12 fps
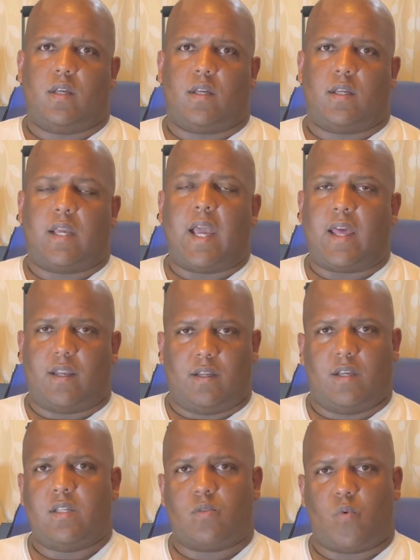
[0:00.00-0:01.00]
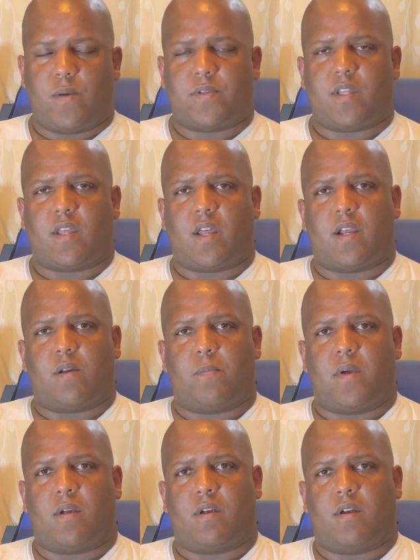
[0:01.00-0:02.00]
Ken, he's a website that I
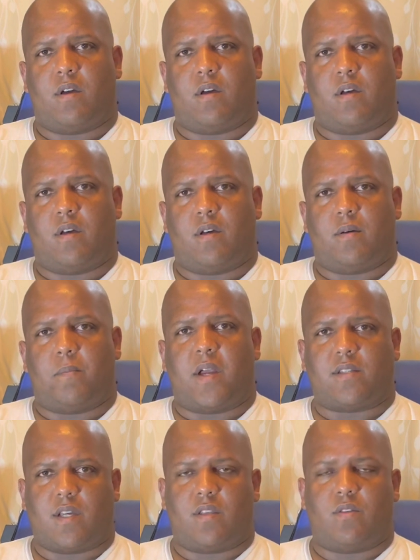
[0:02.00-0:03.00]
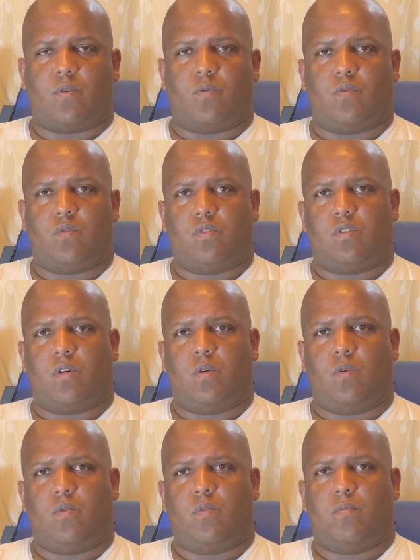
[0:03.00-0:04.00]
compare my site to.
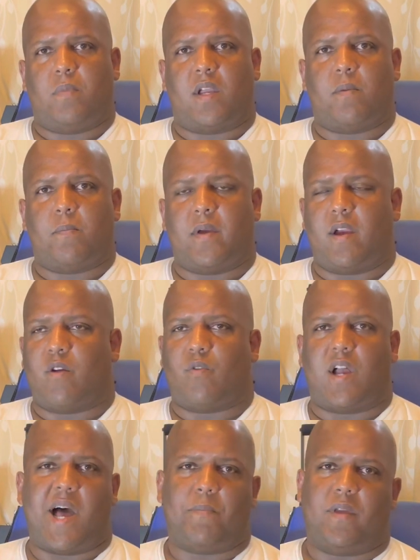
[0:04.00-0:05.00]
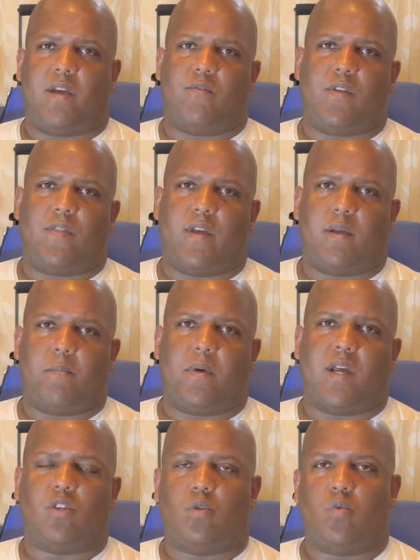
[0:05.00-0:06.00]
So by compare, I don't copy everything, but
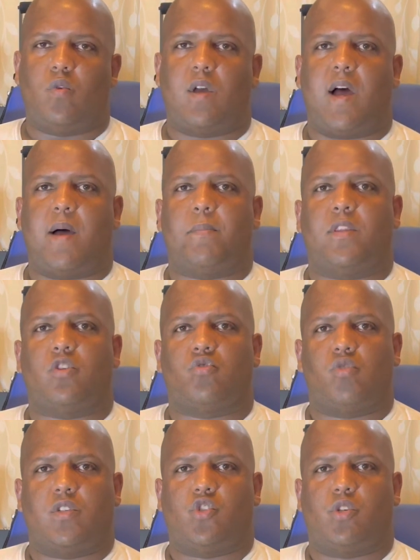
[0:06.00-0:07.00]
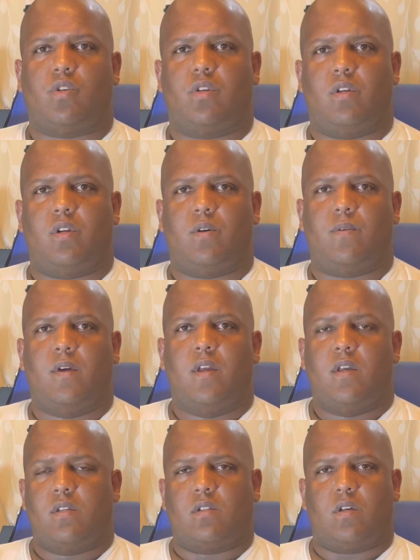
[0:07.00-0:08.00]
I do copy the structure,
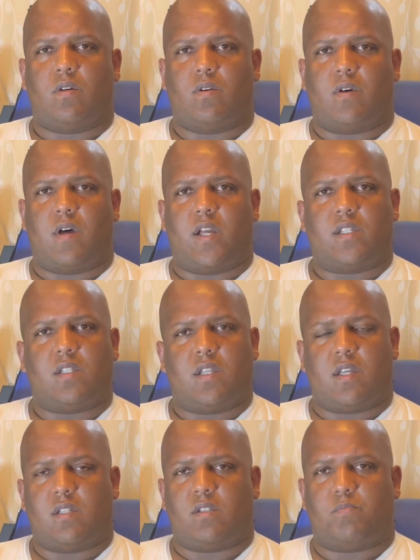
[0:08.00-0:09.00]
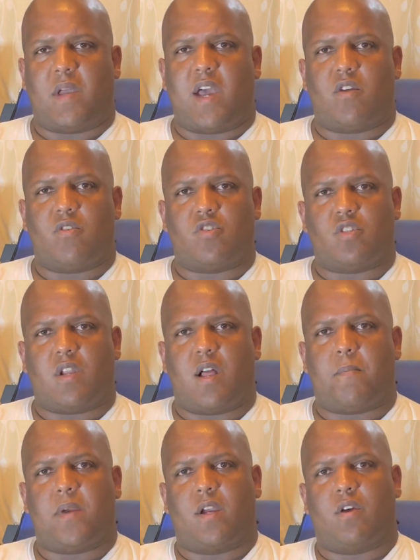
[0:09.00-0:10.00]
So I see that his banner is a
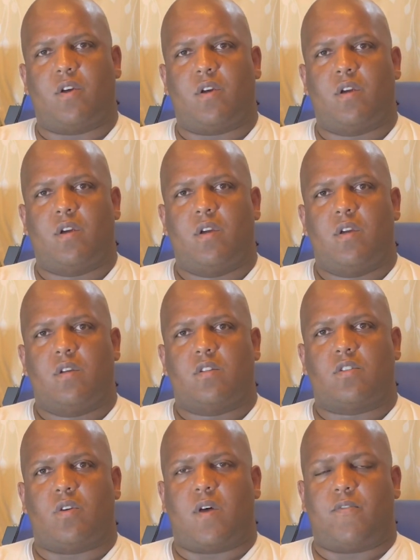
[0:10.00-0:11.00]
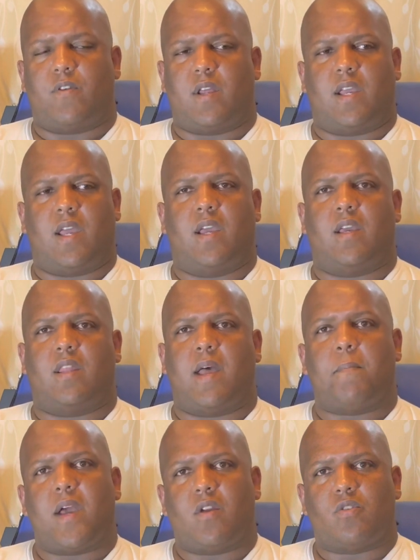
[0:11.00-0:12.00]
lot bigger. So I feel like, hey,
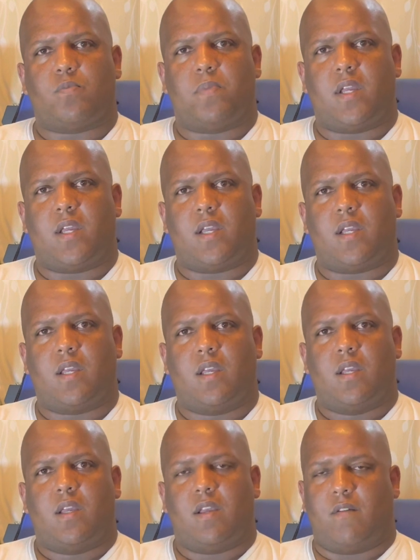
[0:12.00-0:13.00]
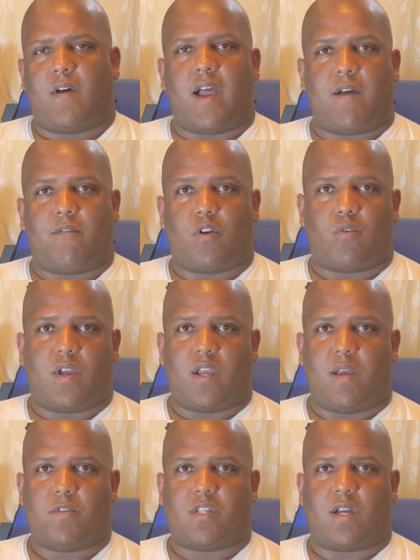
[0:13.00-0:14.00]
that banner is big. If I have a great
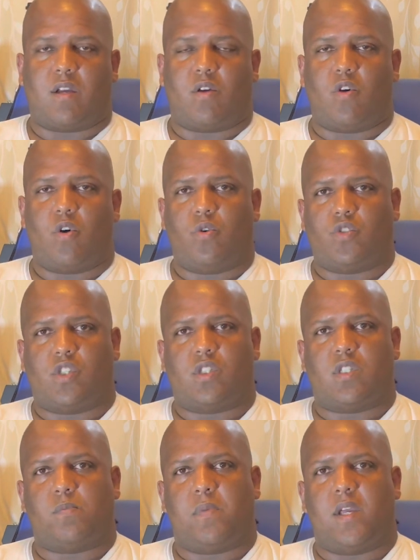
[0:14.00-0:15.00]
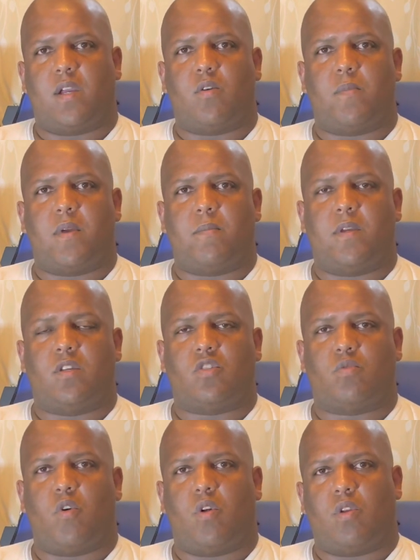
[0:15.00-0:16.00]
image that can go just as big, or maybe
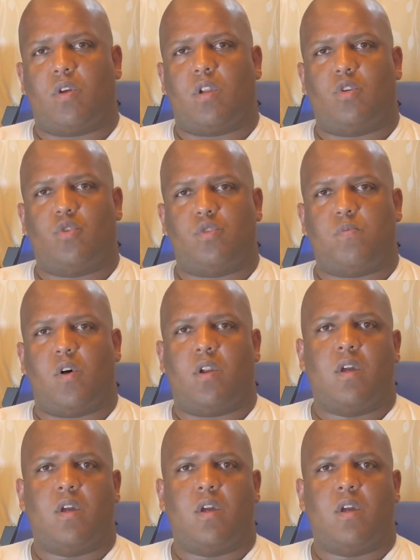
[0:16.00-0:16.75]
smaller, a little smaller,